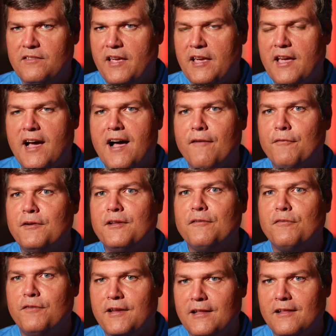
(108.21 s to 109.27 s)
It's a
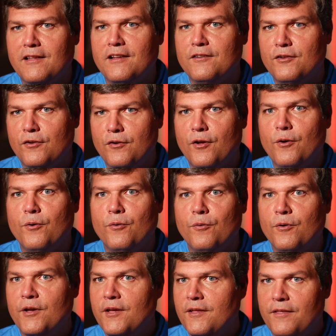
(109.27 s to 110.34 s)
confident feeling to
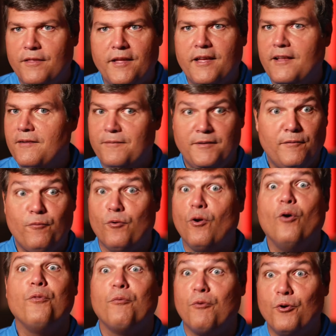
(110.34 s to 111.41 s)
know that if
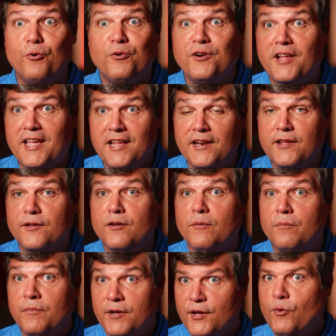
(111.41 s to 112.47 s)
we're on the road at
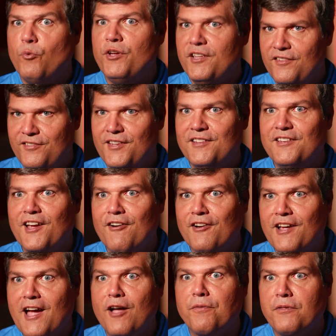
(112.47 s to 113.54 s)
A&M, we can send
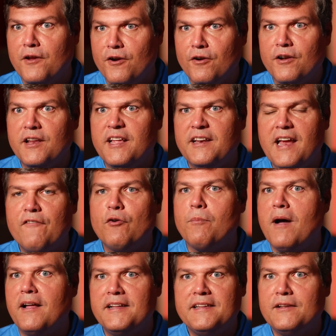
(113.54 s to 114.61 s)
Gary out there, and
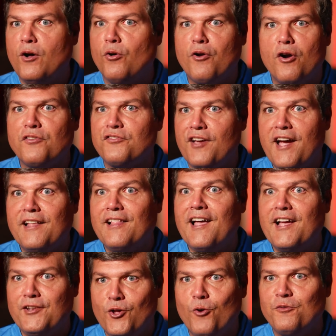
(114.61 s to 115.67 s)
everybody on our
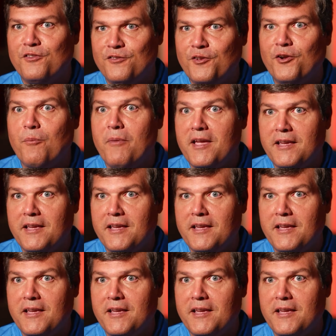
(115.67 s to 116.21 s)
sideline knows he's going to